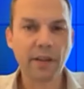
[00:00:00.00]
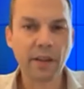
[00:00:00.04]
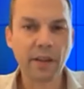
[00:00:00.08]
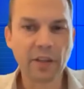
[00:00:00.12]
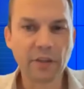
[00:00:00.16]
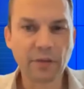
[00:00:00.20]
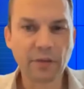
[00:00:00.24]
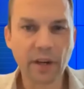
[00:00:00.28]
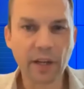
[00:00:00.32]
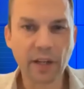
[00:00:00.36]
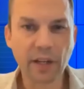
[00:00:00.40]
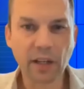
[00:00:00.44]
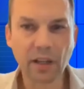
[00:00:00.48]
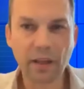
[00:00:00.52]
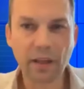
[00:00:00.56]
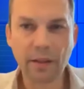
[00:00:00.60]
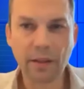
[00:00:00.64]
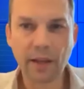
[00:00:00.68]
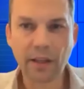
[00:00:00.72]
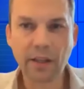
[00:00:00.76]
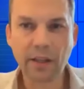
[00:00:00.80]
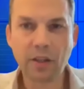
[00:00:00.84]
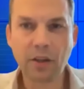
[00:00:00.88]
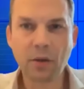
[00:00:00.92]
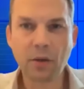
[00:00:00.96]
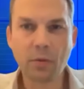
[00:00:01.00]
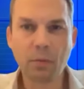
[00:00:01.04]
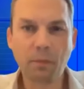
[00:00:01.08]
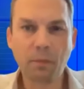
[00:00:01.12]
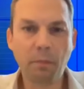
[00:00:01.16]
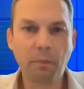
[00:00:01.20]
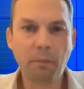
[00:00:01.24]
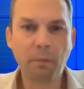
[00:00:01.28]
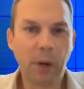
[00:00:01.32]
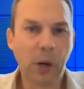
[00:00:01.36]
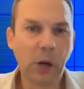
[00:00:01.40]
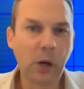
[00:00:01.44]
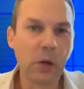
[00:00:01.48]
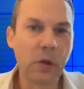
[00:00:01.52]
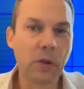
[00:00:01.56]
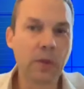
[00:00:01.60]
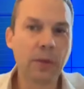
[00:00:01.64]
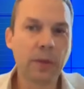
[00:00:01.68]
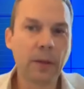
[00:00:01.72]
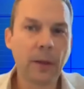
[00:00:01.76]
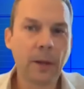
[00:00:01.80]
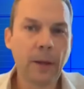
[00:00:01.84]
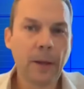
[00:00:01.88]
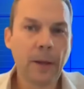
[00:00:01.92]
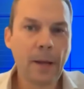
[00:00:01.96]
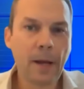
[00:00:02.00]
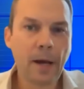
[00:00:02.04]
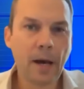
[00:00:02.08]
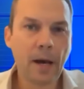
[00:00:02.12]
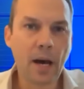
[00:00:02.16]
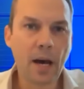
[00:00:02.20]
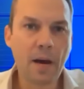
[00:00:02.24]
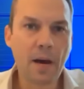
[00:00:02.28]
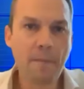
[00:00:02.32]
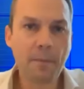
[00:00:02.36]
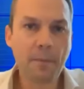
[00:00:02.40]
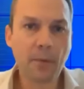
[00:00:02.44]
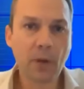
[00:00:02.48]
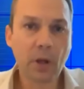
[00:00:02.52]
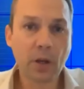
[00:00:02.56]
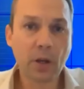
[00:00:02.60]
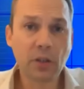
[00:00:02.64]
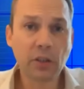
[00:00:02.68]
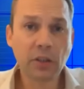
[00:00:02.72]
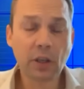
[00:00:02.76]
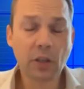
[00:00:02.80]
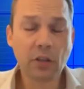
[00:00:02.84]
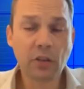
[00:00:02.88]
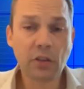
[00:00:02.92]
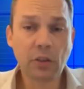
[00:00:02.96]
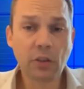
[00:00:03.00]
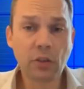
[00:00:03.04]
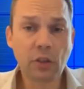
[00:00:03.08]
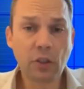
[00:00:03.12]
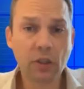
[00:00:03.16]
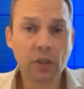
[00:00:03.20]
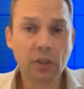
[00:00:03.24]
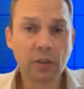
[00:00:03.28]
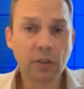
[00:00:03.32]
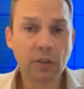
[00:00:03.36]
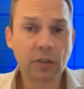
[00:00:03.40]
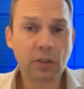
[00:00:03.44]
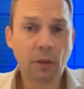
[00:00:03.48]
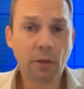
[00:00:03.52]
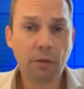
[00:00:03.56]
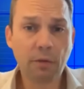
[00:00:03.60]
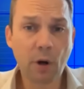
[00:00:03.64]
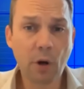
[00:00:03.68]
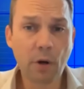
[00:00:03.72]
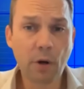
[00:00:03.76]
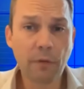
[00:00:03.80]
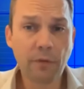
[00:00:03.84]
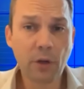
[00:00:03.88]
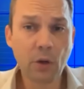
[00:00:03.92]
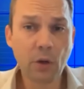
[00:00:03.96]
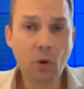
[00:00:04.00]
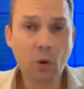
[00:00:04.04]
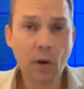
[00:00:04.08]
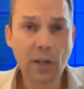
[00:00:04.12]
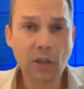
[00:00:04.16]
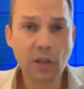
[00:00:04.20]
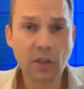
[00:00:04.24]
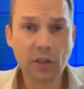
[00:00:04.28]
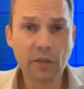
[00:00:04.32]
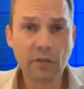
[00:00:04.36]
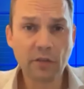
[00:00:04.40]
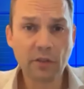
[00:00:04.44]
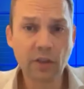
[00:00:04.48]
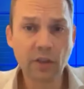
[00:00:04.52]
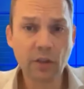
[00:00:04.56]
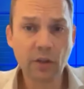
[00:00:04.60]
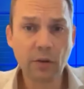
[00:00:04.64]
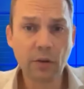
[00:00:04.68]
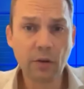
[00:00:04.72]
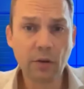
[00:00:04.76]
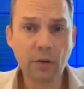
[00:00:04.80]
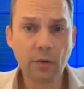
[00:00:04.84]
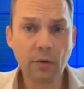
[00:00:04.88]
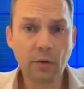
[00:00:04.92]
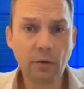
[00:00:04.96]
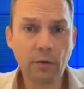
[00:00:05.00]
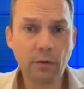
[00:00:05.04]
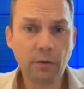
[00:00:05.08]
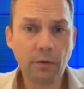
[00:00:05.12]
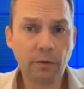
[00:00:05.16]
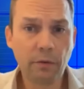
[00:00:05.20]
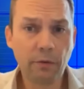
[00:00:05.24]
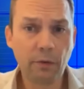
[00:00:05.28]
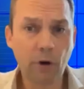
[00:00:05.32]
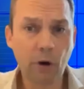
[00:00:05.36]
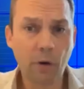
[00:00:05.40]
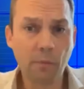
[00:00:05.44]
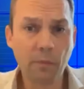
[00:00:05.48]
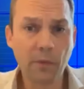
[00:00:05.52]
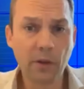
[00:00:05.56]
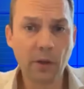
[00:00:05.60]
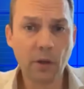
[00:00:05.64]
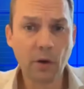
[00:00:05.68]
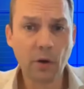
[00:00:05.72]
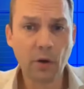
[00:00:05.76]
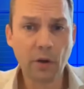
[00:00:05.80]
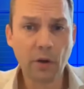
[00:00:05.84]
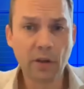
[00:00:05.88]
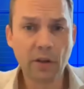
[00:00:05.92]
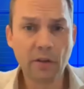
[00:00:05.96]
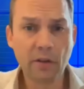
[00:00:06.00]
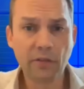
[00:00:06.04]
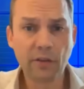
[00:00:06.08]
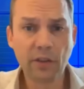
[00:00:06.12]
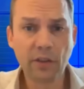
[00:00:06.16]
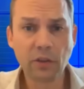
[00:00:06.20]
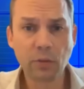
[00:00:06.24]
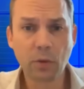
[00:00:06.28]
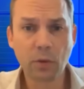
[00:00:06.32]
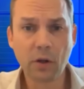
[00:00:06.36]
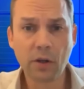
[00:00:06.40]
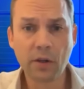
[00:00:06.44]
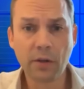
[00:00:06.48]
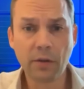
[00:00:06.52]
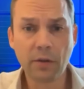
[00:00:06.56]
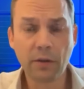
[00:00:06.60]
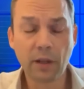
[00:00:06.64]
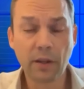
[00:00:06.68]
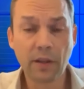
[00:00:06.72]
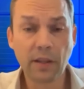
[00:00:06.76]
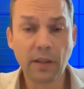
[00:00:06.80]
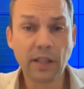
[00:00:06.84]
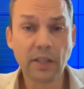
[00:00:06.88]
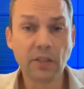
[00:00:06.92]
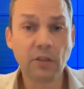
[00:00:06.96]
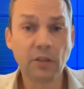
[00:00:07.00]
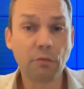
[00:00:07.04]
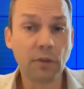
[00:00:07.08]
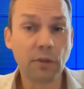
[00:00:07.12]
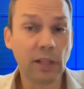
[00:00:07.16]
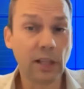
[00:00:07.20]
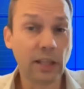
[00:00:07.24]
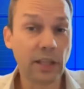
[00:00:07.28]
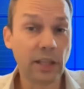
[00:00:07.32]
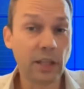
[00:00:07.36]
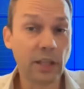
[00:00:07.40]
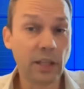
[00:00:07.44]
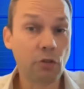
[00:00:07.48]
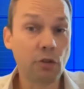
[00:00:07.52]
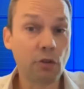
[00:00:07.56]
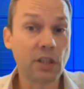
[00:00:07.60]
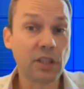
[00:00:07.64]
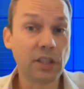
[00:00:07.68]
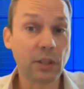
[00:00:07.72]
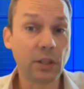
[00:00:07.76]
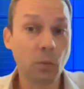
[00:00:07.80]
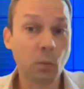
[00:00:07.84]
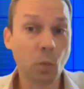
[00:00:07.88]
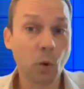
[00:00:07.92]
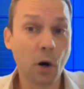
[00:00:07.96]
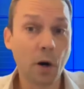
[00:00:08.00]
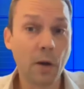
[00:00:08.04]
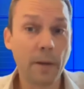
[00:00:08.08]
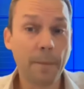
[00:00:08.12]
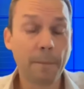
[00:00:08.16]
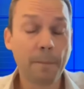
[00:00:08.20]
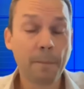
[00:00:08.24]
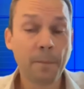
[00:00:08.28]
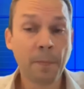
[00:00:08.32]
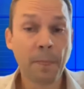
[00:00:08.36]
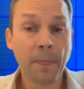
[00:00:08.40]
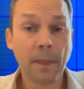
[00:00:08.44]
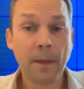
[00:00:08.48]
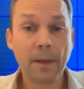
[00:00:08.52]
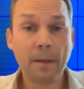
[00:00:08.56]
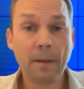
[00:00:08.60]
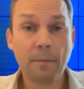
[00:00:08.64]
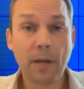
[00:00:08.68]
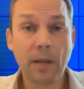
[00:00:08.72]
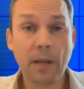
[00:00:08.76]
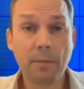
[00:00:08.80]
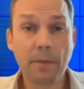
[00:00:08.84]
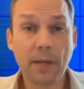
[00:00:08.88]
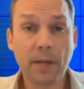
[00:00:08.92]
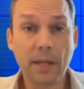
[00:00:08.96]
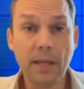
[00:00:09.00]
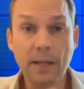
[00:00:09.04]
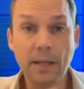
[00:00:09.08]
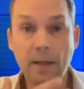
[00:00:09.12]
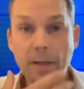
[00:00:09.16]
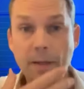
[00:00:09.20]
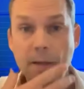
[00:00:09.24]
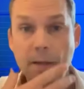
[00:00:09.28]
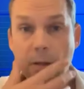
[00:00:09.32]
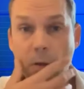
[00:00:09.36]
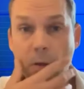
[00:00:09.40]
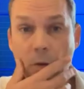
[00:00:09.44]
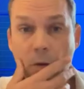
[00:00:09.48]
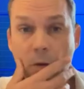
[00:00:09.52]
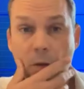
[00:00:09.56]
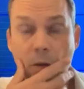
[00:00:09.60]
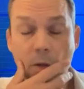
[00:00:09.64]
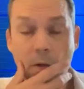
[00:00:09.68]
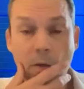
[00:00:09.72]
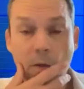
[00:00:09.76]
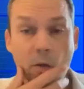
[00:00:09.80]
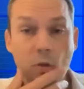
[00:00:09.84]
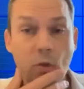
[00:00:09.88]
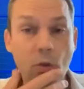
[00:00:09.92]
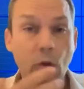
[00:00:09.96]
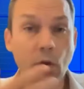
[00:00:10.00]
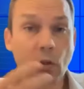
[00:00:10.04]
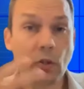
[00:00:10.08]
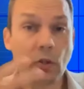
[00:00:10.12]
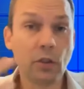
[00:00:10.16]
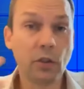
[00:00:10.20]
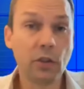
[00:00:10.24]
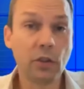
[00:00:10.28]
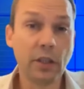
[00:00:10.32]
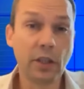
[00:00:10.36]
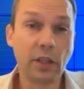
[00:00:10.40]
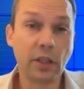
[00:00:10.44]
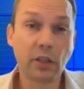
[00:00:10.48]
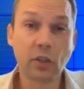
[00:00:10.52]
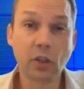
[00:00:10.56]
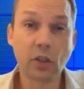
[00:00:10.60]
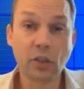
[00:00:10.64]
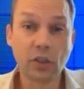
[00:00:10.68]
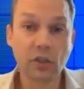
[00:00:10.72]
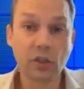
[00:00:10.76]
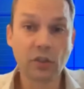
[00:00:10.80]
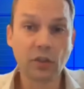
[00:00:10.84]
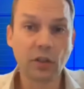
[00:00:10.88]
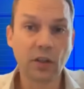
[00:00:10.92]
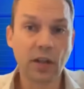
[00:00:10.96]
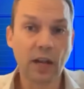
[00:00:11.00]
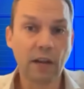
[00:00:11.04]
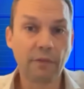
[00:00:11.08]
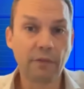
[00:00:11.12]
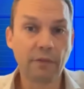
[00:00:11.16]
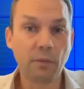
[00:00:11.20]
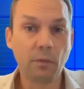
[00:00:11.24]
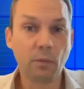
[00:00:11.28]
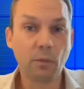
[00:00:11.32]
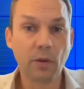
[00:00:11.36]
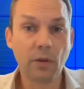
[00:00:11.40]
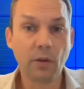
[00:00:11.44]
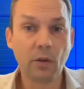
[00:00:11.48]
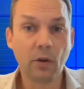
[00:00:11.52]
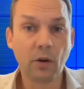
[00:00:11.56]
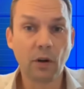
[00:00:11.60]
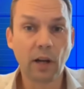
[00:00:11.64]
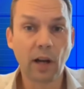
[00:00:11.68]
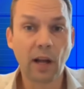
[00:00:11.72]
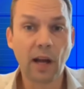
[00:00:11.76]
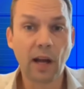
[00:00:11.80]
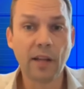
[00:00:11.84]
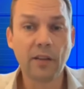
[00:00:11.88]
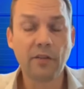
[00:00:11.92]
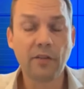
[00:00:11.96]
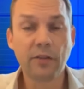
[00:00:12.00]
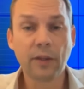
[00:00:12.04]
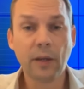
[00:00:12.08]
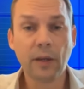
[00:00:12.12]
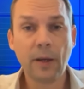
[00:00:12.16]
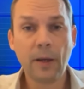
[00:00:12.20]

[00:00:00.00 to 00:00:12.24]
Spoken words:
that's very clear. Thank you both. I'm going to start to just throw a few questions at you from the audience. This one, I think, is a really interesting one. Maybe you can talk to the discussions that you're having with your clients.